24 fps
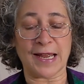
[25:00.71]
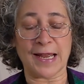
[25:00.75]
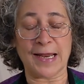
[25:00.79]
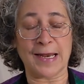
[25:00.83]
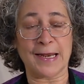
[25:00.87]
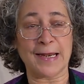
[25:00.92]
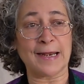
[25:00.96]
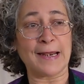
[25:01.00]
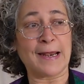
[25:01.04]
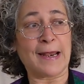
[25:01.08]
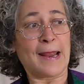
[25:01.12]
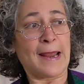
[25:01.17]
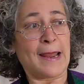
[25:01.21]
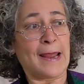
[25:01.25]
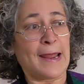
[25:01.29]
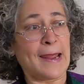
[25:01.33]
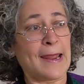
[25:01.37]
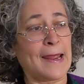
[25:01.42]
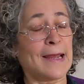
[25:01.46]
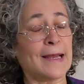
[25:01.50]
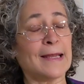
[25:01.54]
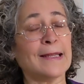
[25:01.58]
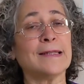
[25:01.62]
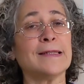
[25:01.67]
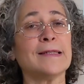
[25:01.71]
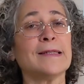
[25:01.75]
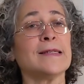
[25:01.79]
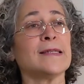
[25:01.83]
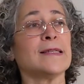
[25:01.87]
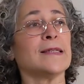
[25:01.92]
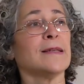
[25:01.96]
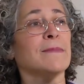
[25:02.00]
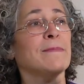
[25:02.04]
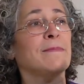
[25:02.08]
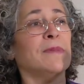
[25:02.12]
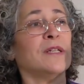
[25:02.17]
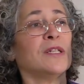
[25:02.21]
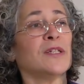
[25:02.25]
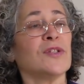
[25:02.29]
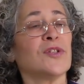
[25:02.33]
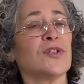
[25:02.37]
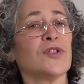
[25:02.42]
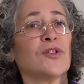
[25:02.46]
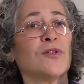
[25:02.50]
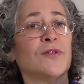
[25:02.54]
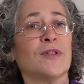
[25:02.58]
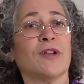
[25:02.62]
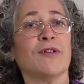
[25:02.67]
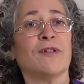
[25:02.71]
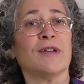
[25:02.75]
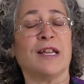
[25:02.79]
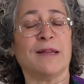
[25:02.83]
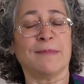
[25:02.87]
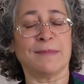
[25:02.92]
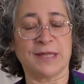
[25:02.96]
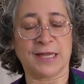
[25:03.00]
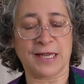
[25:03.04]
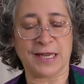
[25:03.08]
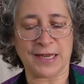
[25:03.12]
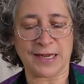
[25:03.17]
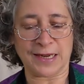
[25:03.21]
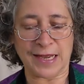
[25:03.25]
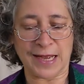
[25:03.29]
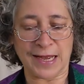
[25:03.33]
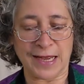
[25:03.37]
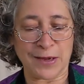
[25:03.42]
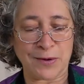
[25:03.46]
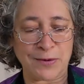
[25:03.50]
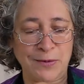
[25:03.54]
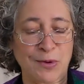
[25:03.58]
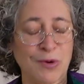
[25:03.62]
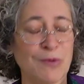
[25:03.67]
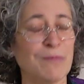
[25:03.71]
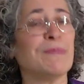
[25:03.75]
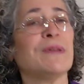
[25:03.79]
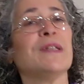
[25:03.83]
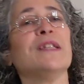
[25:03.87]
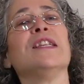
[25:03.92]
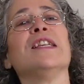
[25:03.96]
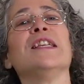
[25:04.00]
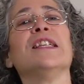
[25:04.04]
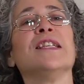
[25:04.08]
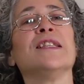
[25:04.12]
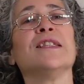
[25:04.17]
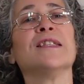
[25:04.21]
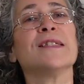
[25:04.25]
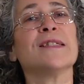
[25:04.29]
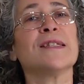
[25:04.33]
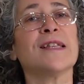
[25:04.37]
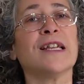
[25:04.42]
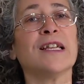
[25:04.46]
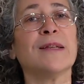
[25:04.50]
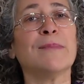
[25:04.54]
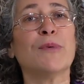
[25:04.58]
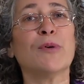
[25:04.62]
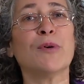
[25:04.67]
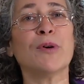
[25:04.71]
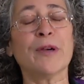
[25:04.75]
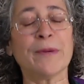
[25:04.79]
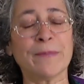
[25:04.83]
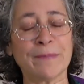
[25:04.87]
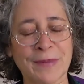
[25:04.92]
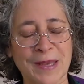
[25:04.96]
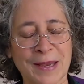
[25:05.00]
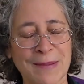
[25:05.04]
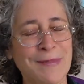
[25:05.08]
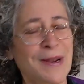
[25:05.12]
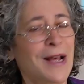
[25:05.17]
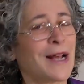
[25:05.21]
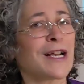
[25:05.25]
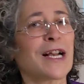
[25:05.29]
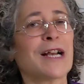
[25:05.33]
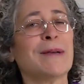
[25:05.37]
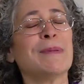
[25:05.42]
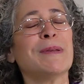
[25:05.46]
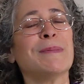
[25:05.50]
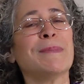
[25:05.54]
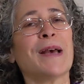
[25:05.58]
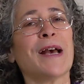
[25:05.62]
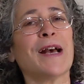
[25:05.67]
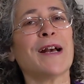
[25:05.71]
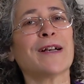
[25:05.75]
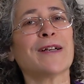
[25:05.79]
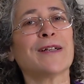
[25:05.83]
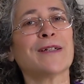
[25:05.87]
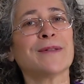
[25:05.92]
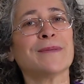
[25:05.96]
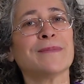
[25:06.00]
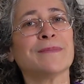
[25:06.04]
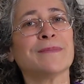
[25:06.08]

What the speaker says: and hands the minister their name tag. I won't be needing this anymore. I'm not coming back.